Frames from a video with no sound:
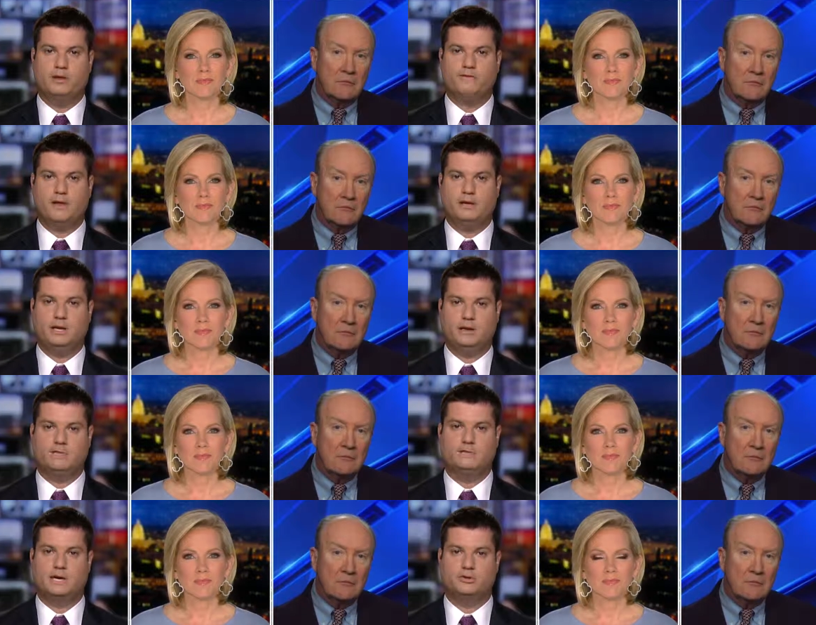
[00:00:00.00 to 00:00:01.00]
Speaker 1: a felony if
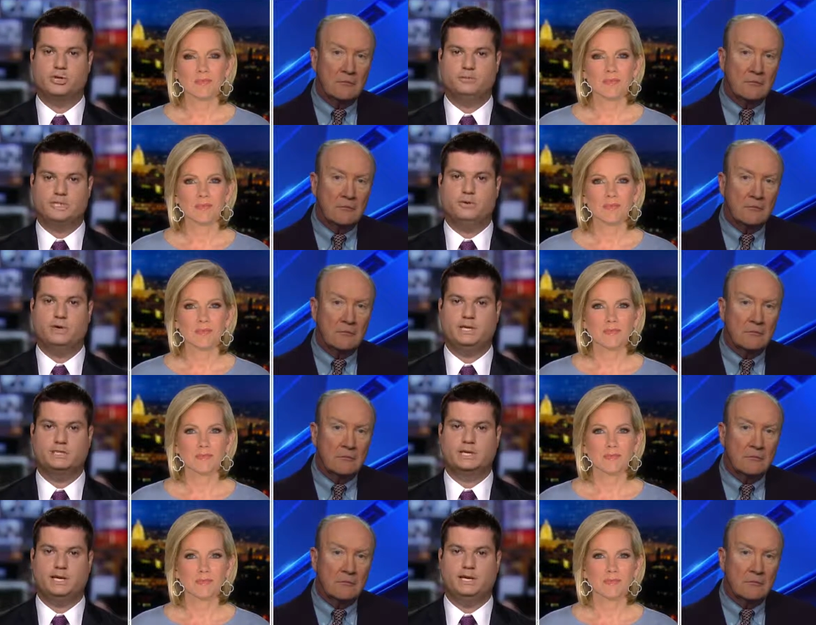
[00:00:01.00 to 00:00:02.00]
Donald Trump did what he
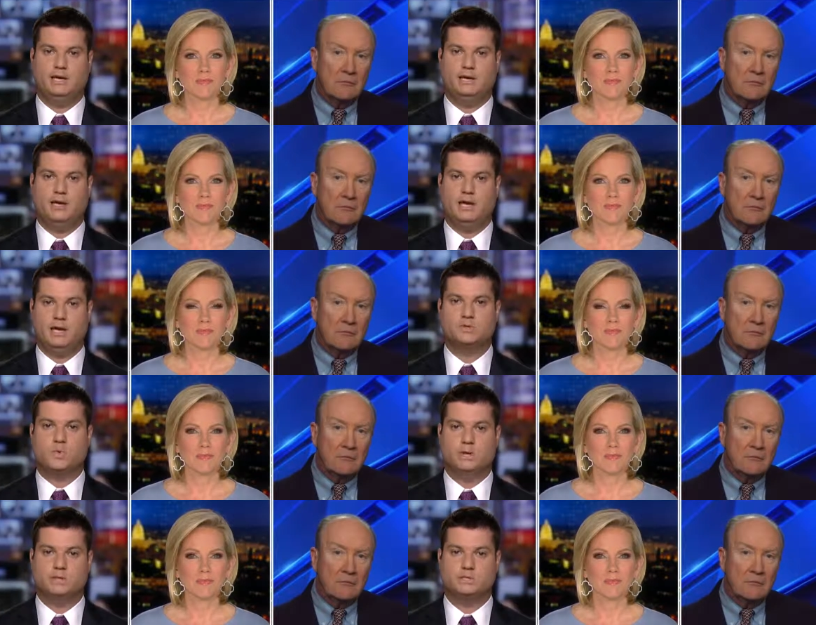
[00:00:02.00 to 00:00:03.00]
said he is
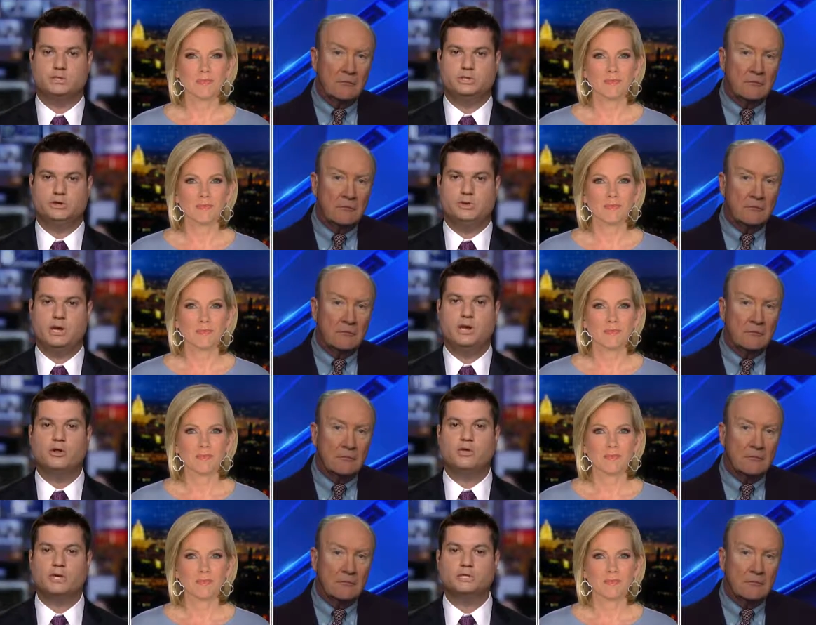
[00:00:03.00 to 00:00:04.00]
willing to do. The
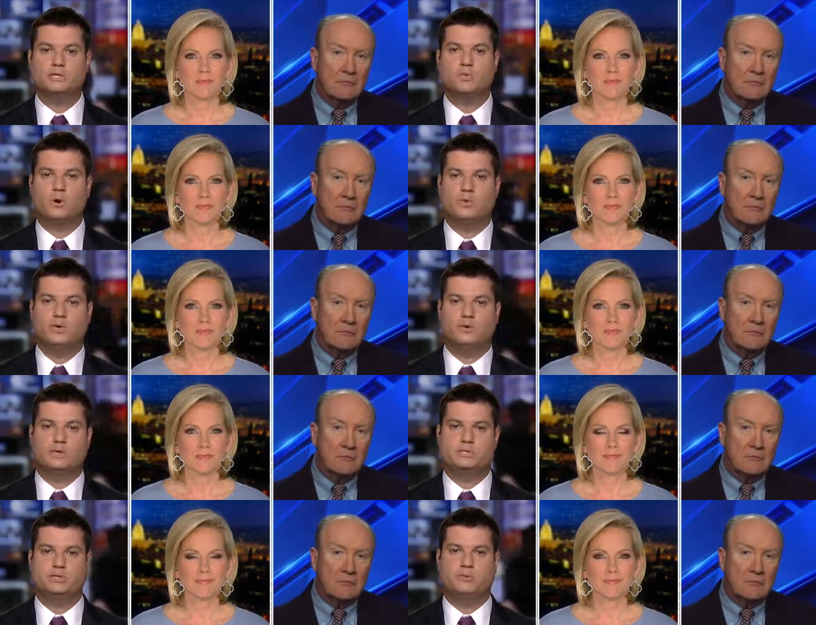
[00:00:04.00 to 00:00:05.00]
question is, what are we doing
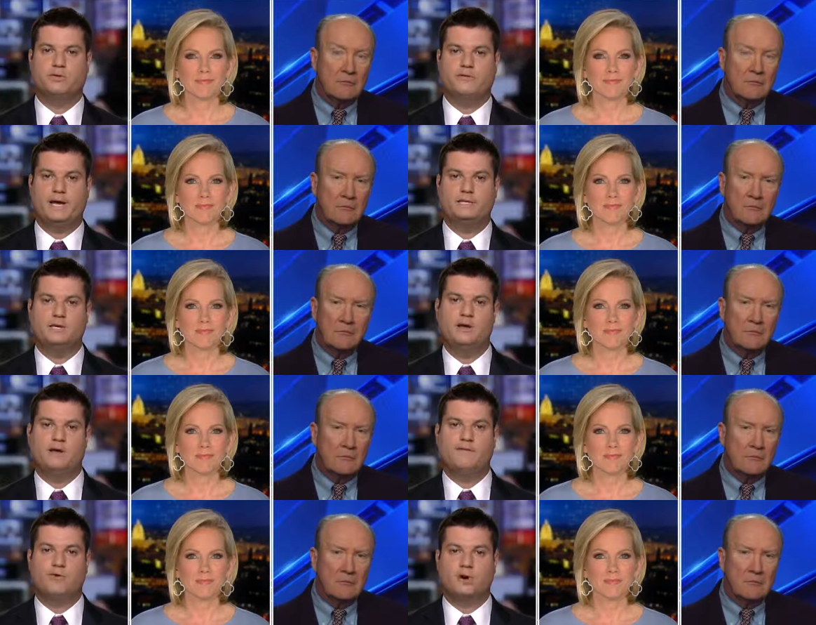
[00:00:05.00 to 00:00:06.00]
to prevent
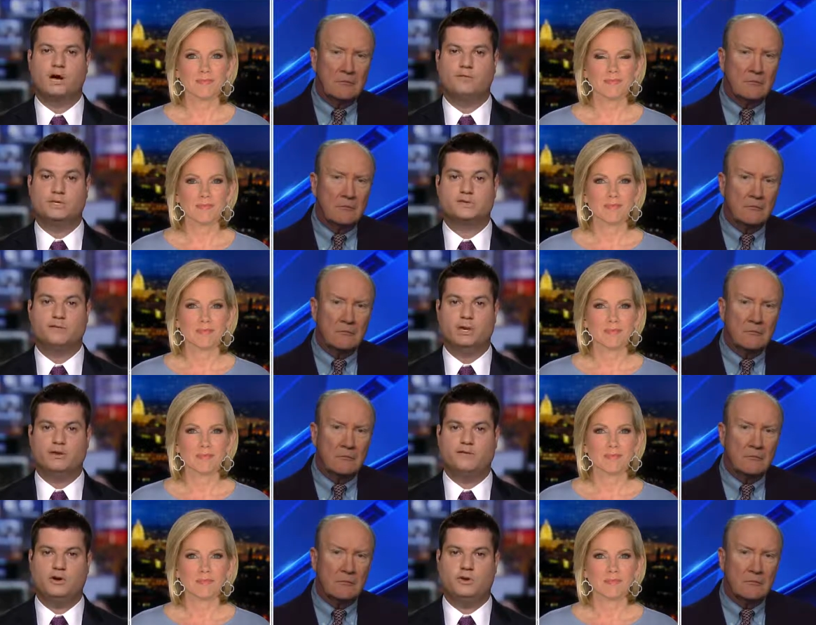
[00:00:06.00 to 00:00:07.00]
foreign governments from
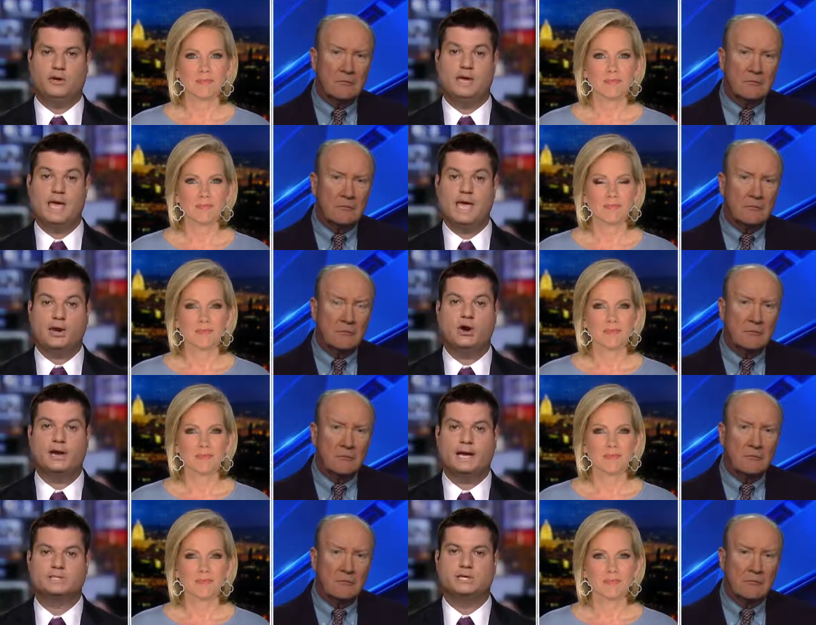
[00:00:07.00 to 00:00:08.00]
interfering in our
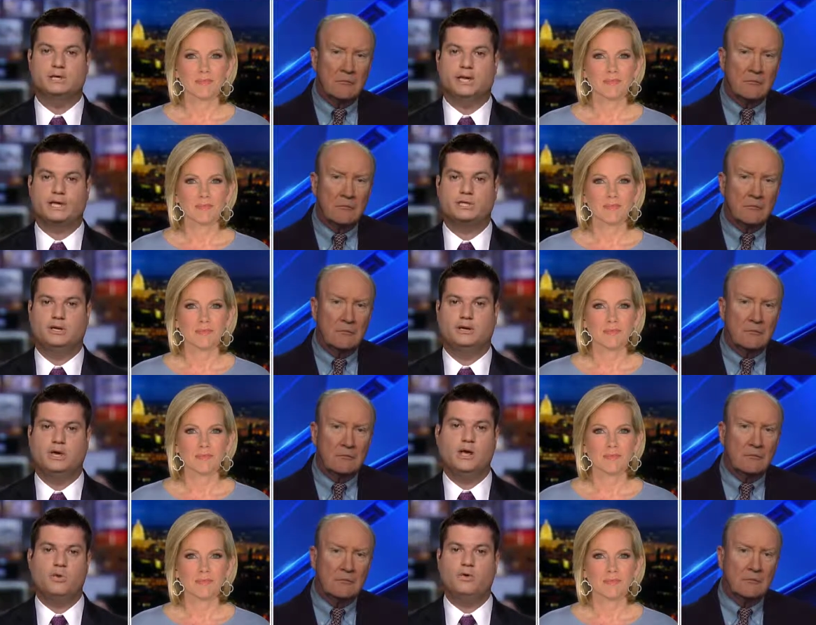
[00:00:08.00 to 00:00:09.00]
next election?
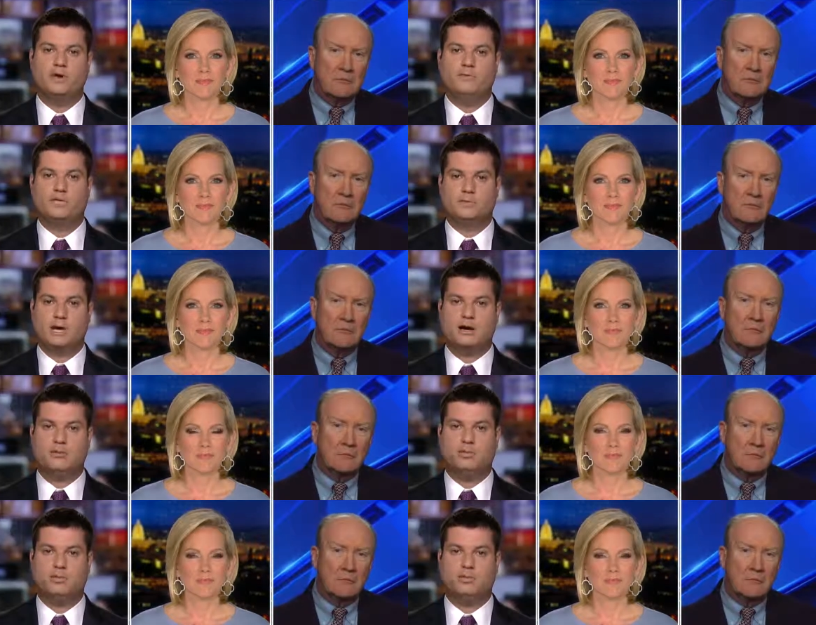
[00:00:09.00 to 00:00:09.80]
We've got Mitch McConnell